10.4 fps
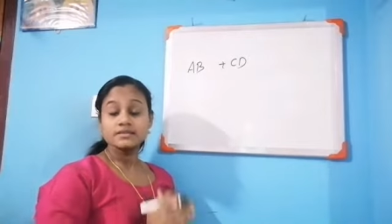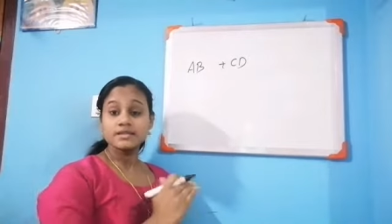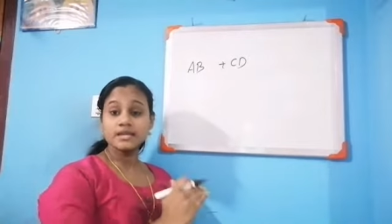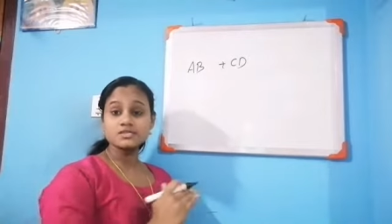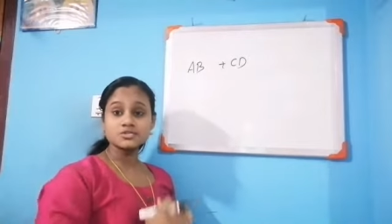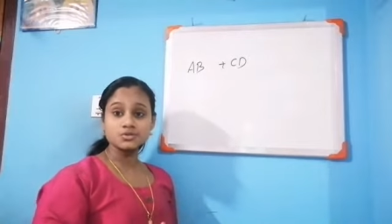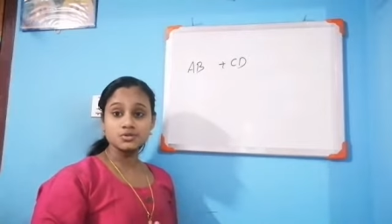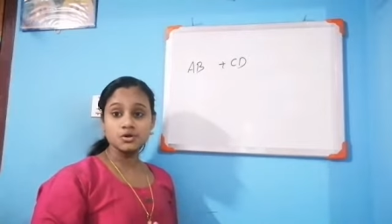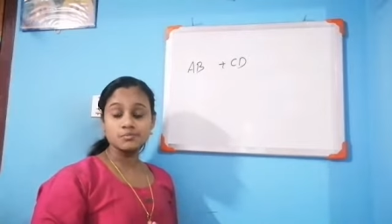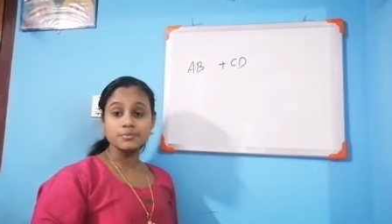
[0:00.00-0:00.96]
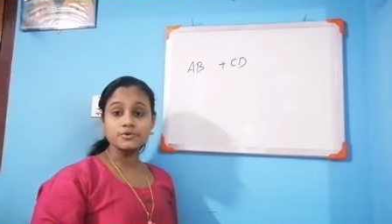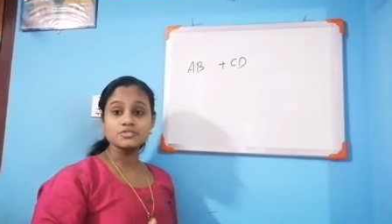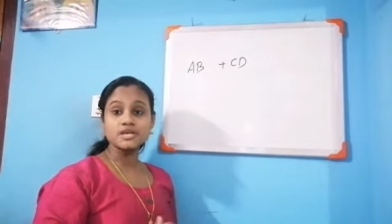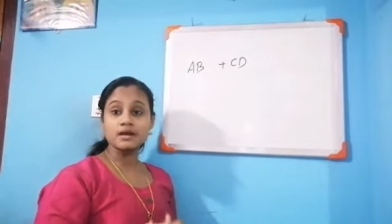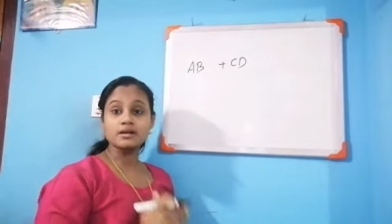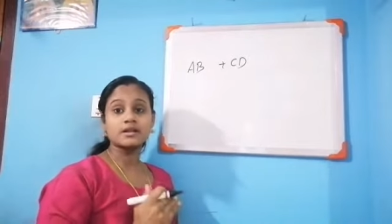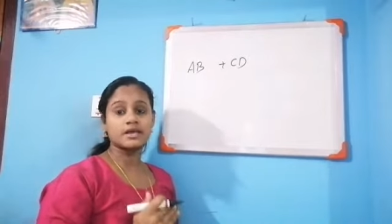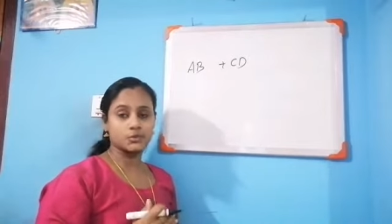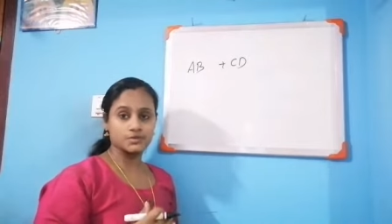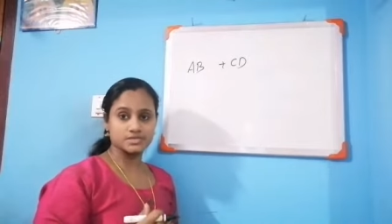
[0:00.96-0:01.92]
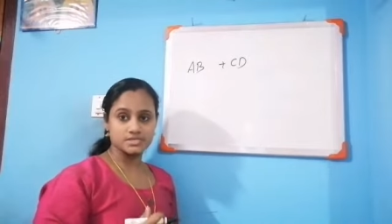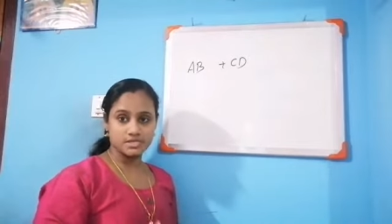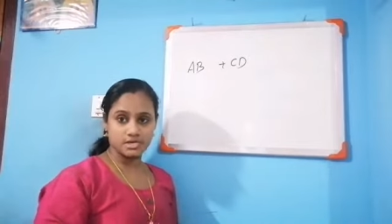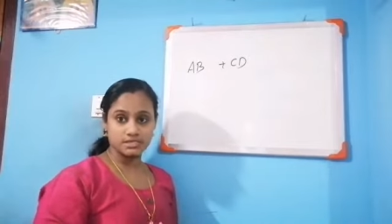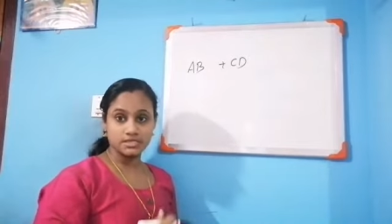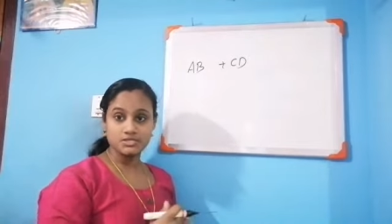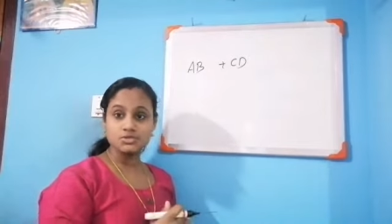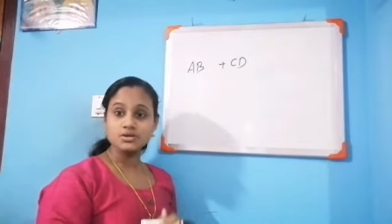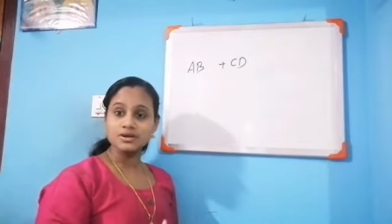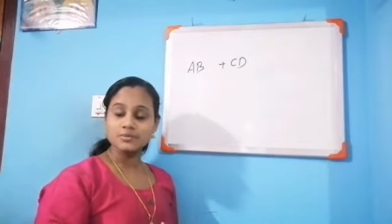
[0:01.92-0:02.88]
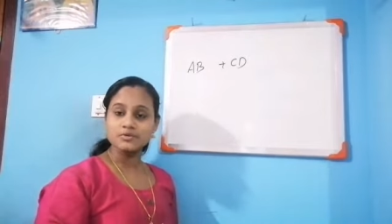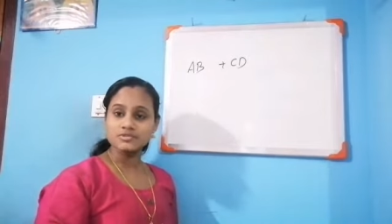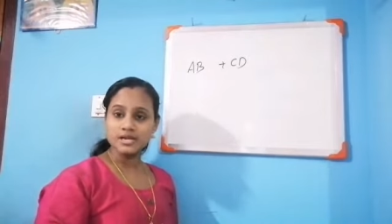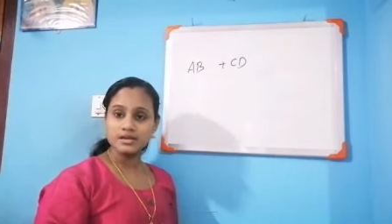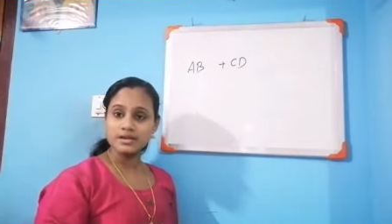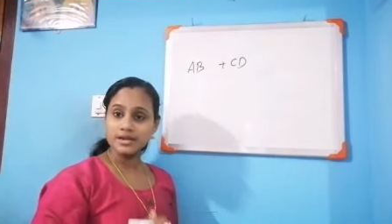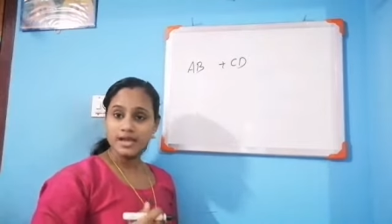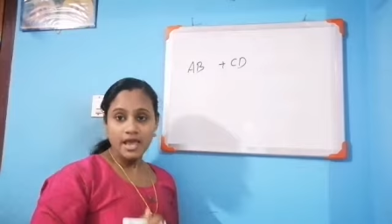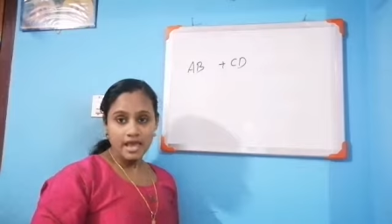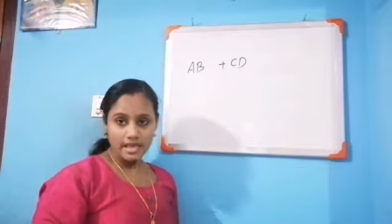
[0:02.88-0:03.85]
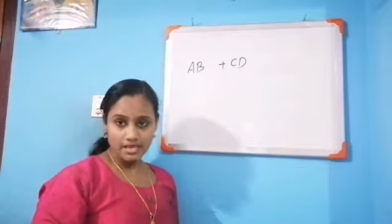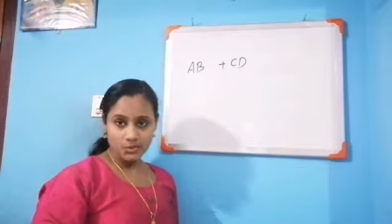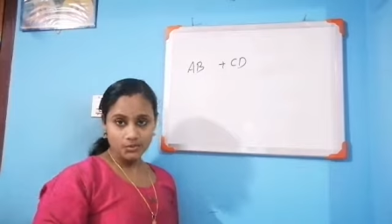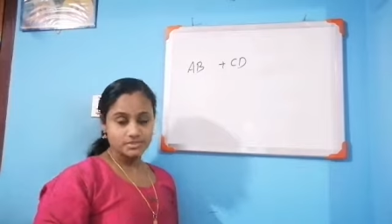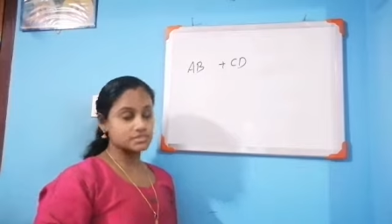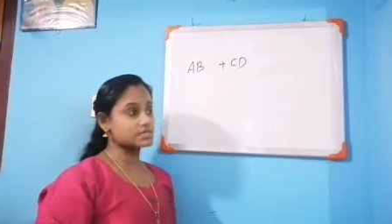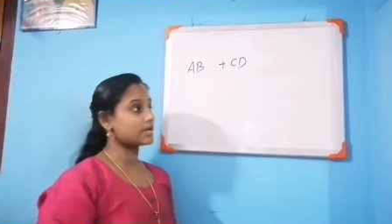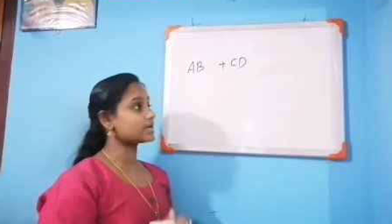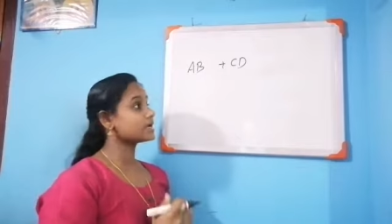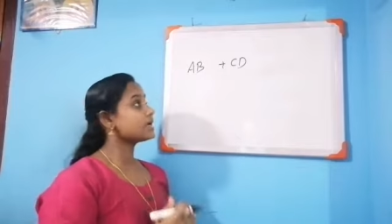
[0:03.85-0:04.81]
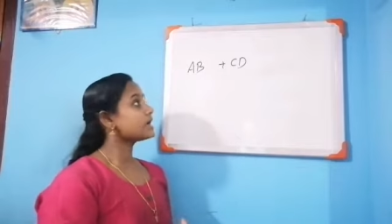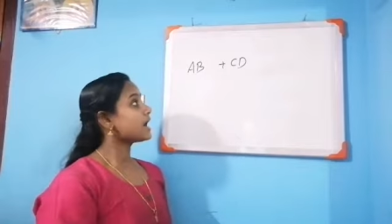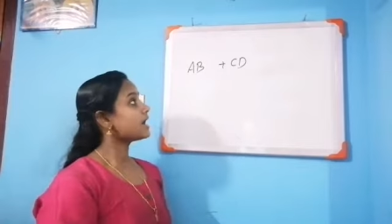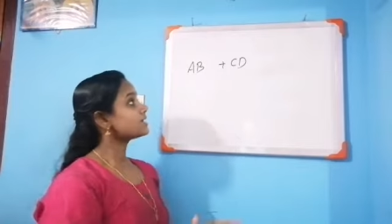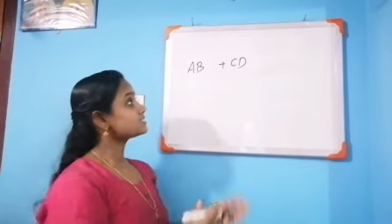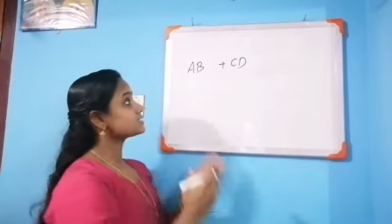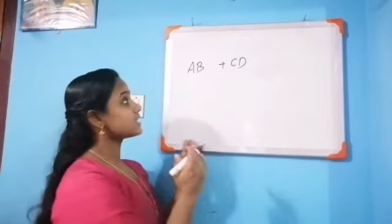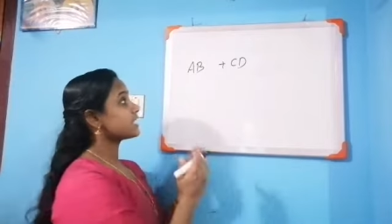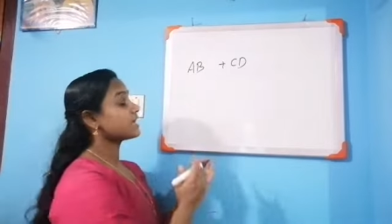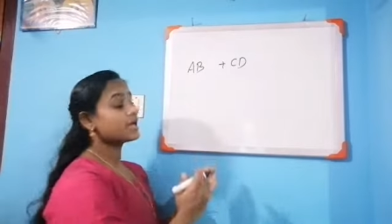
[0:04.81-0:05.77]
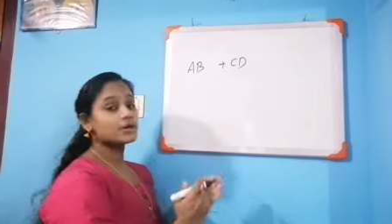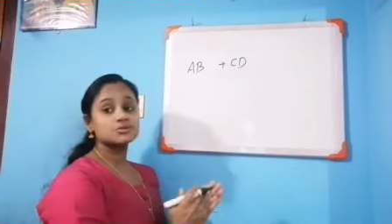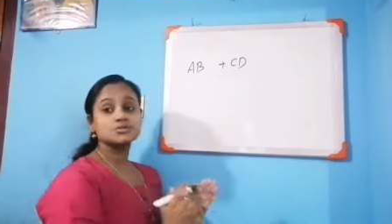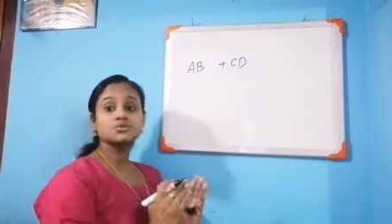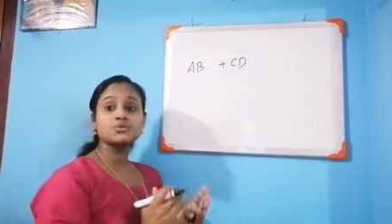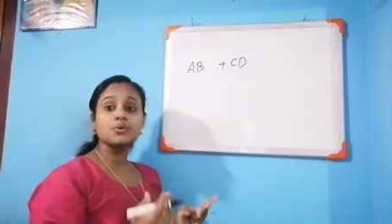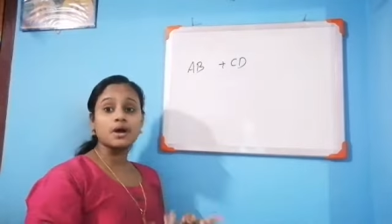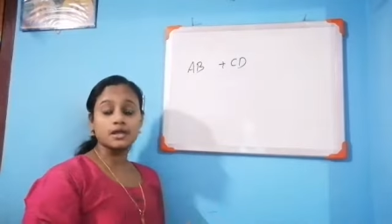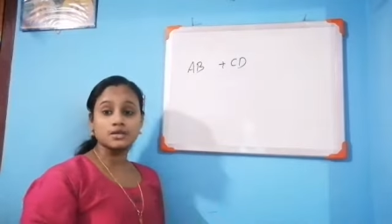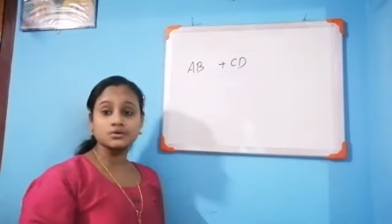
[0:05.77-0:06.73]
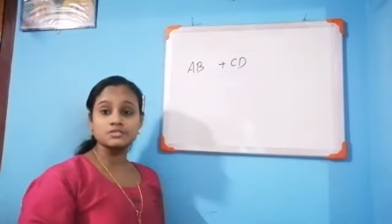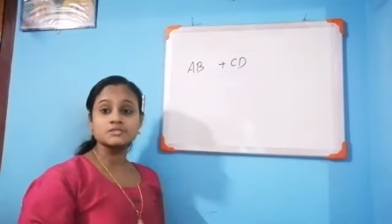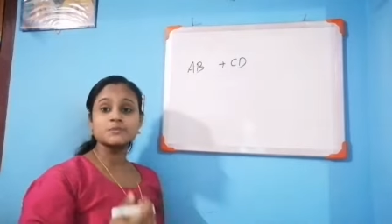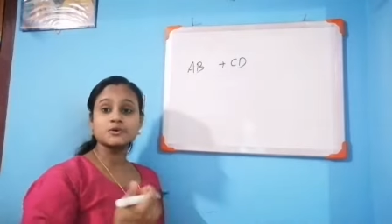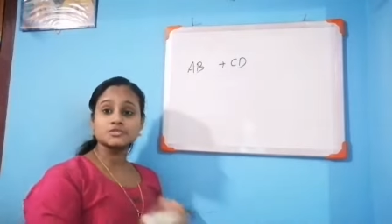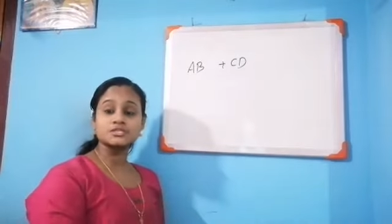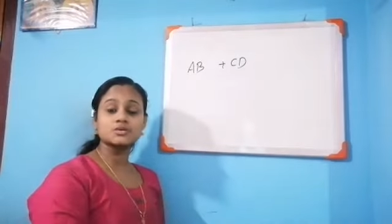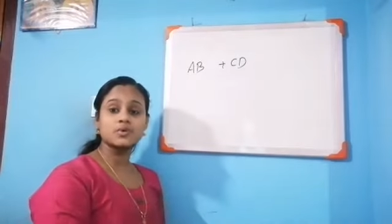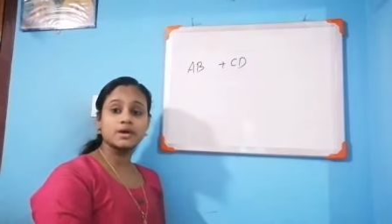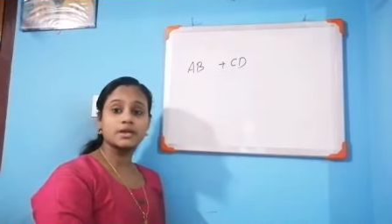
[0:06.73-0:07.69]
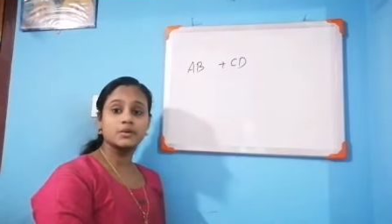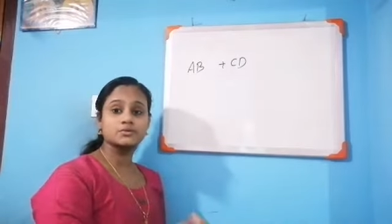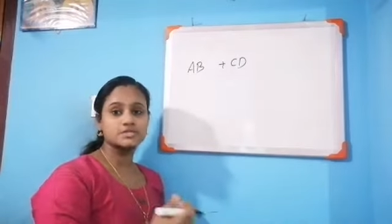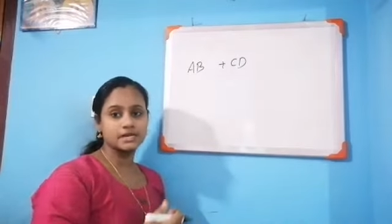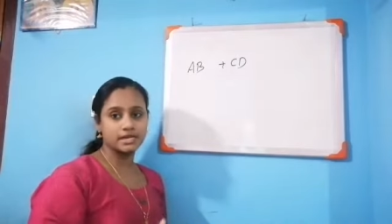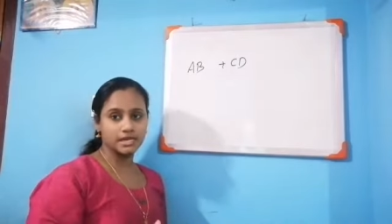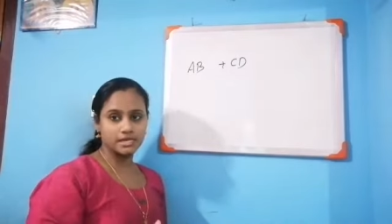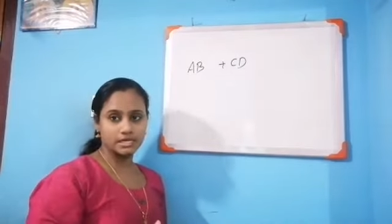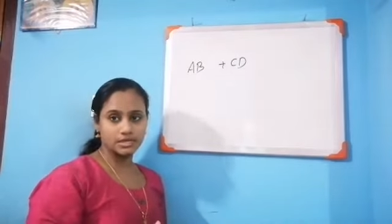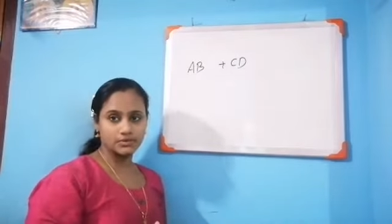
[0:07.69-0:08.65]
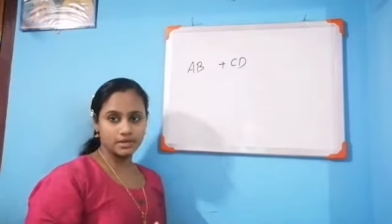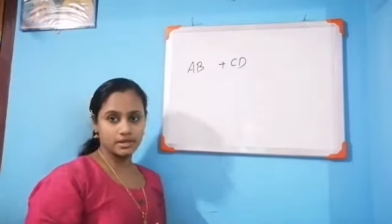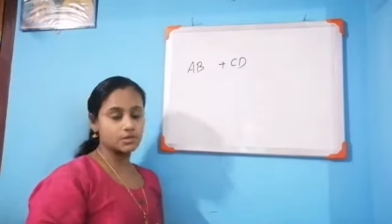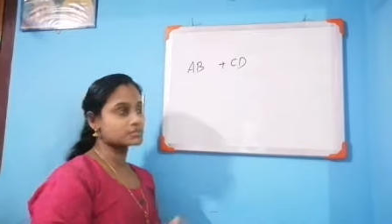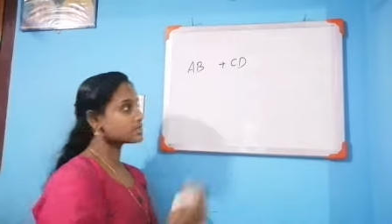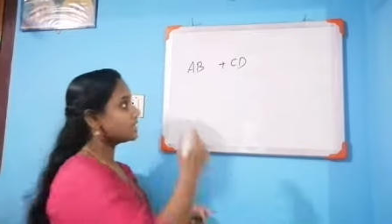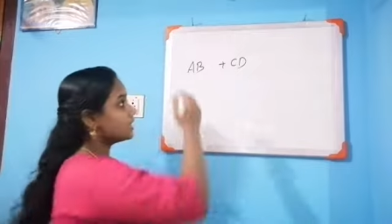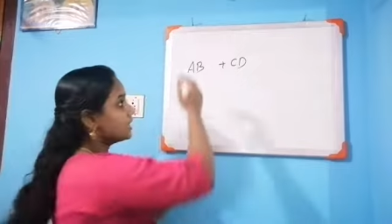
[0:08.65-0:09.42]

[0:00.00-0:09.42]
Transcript: These two compounds are in aqueous state. These two compounds are in aqueous state and they have two ions, positive ions and negative ions.